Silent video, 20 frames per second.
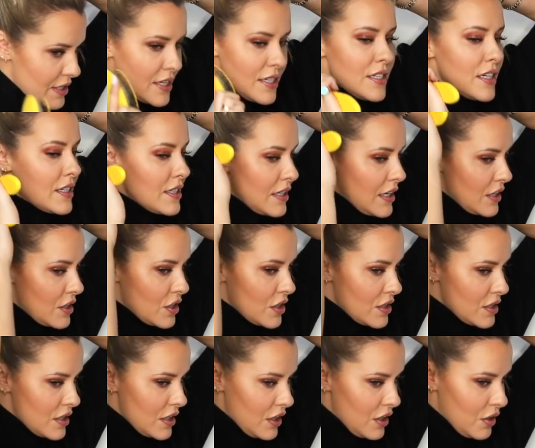these
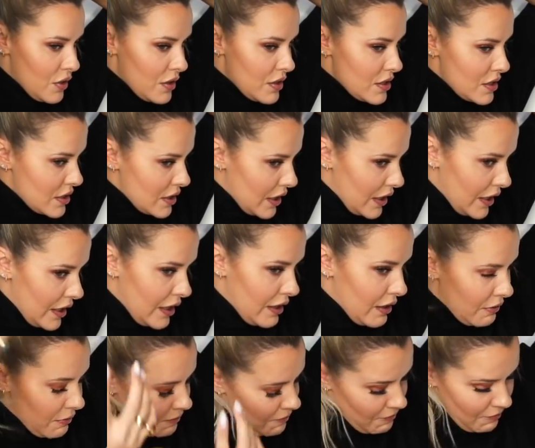extensions that you can
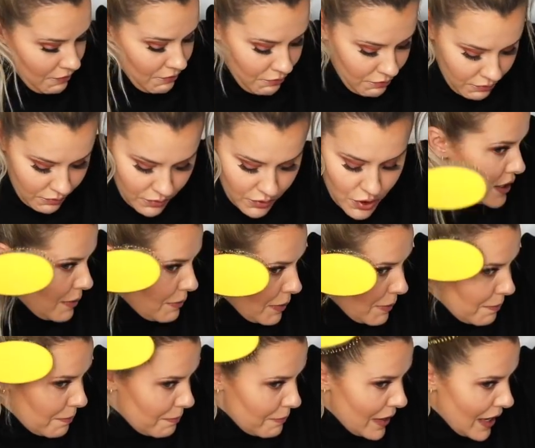see. I'm a
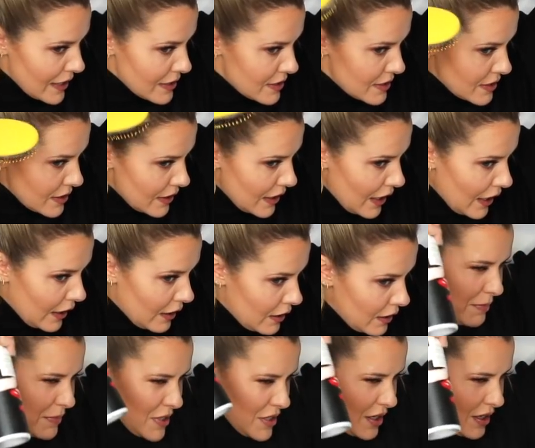mess today.
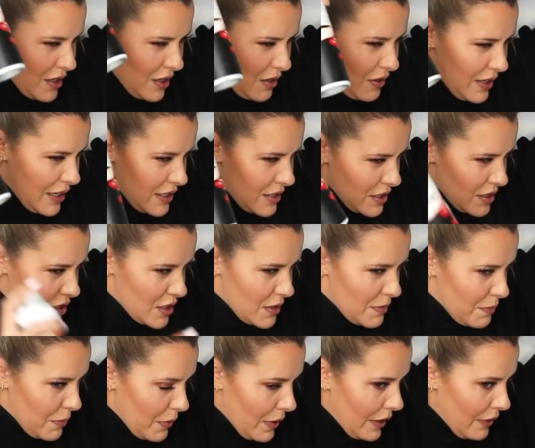I'm just gonna go ahead and
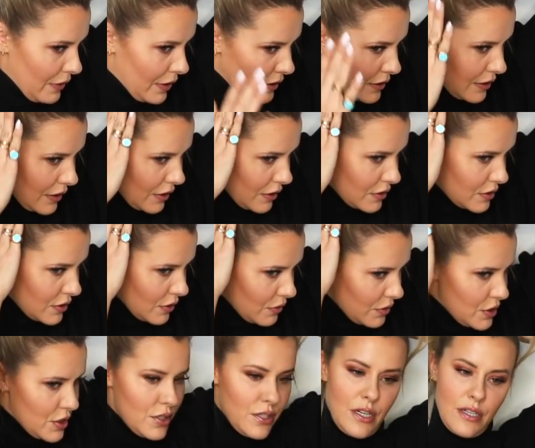spray right there so
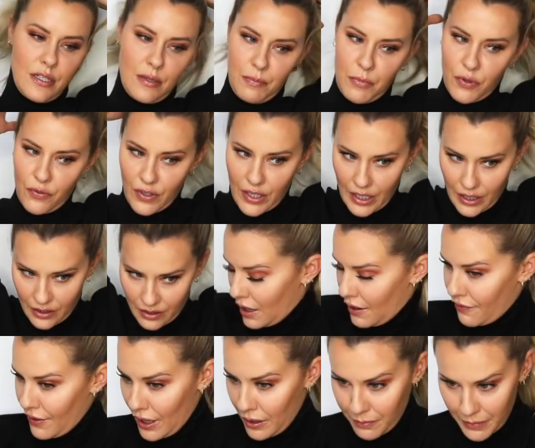it just doesn't move again. I
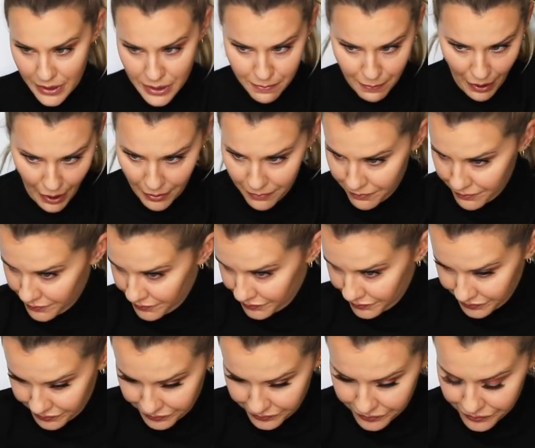found my spot.
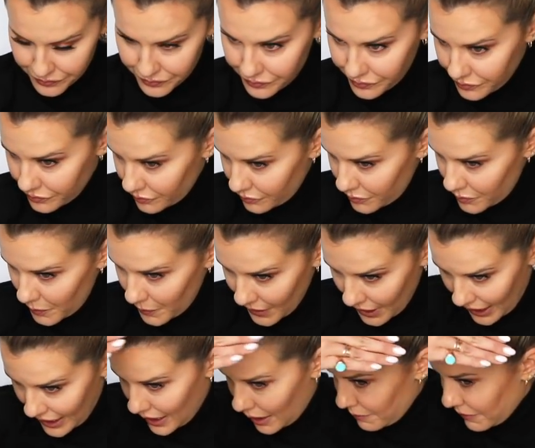
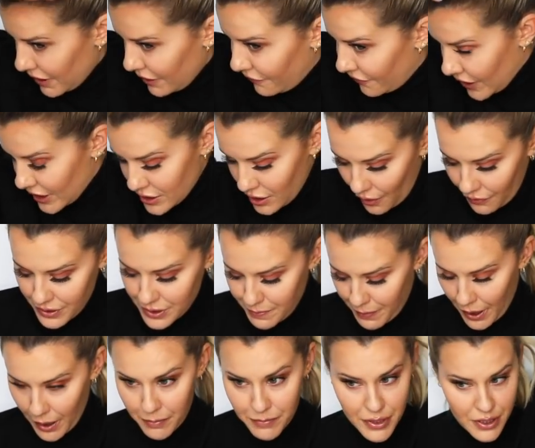And I'm gonna fix all these
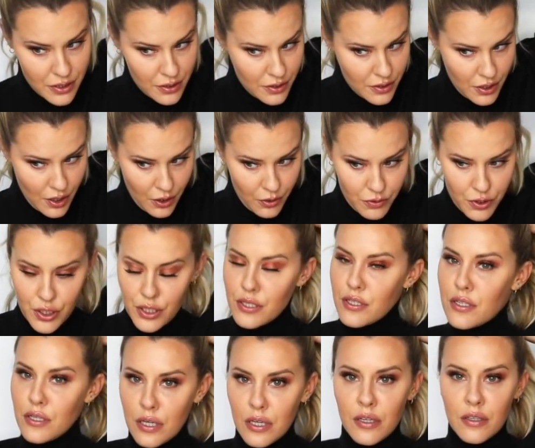bumps, so
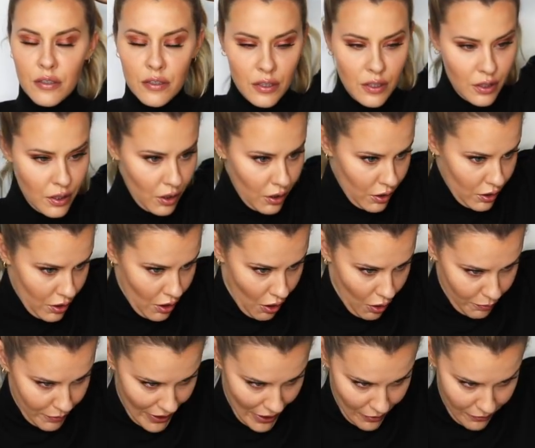just
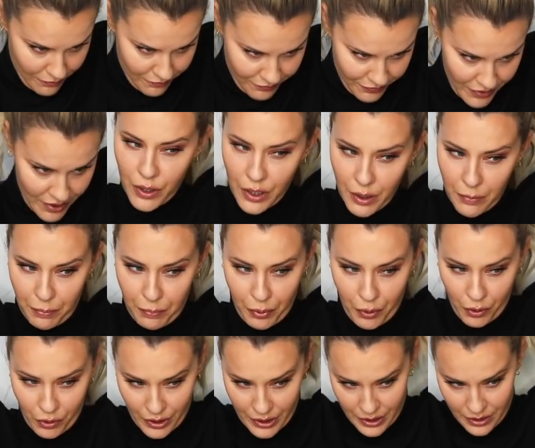calm down. We're gonna
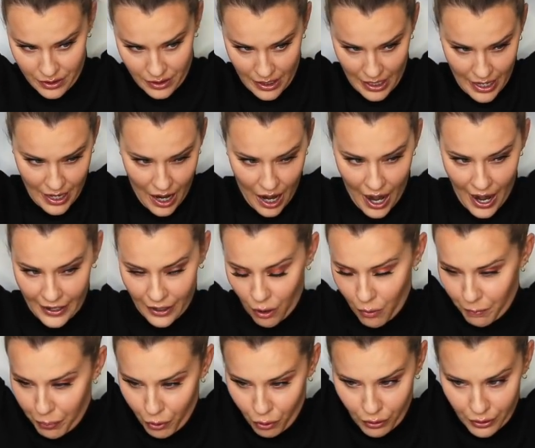pull it, and I
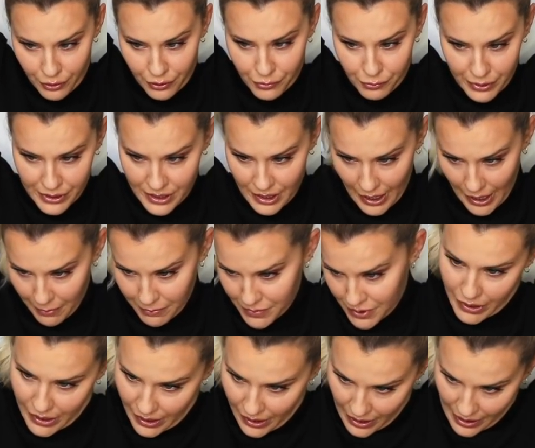don't pull it 3 times
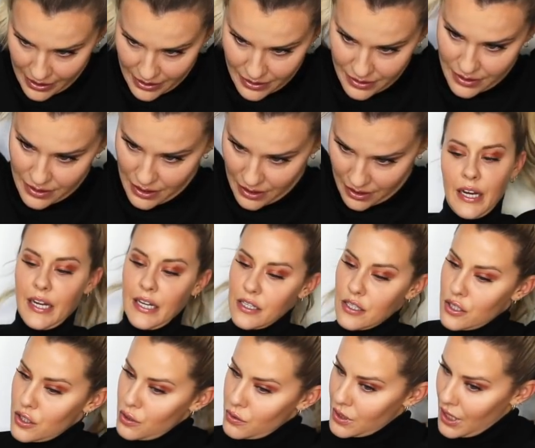because
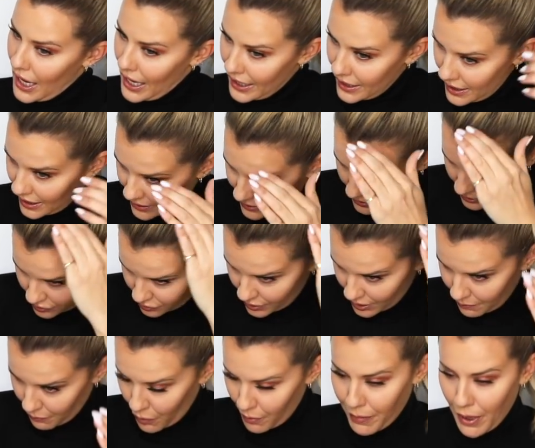gets too tight and then you
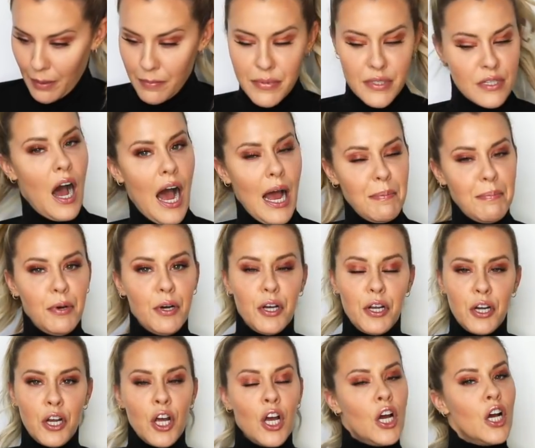get more bumps. I
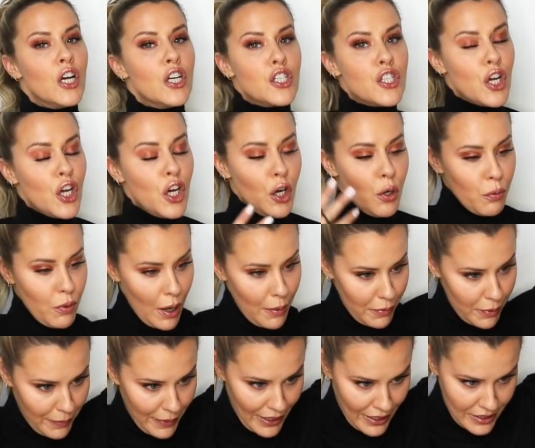put 2
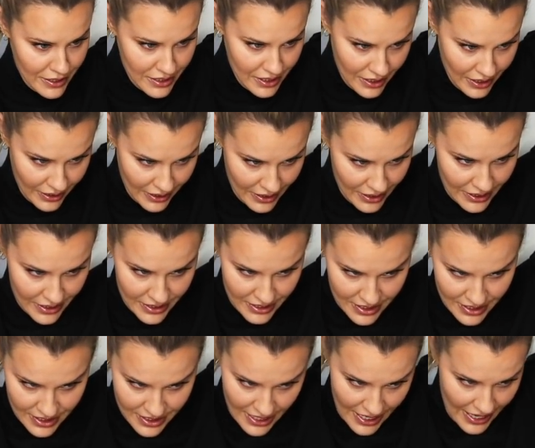rubber bands in
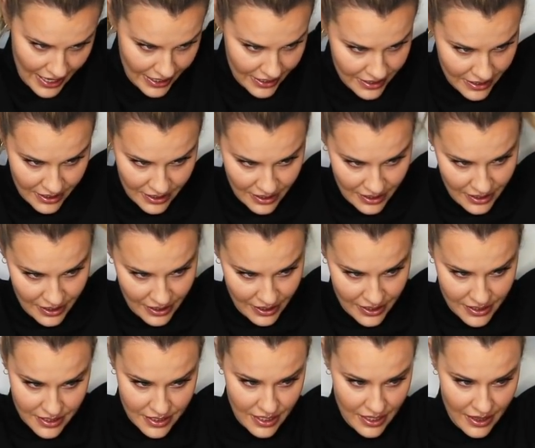instead,
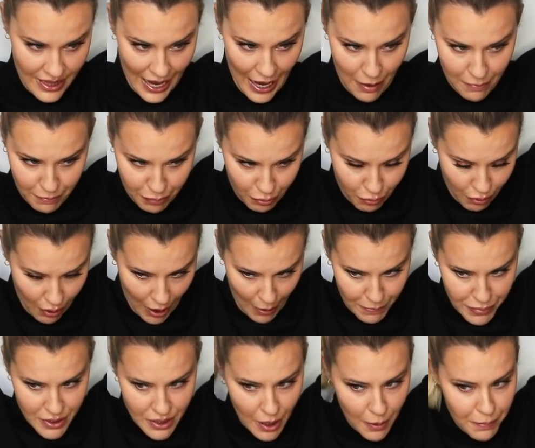because then that
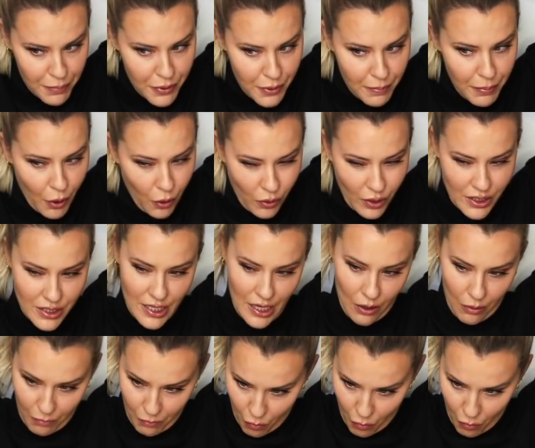props up the ponytail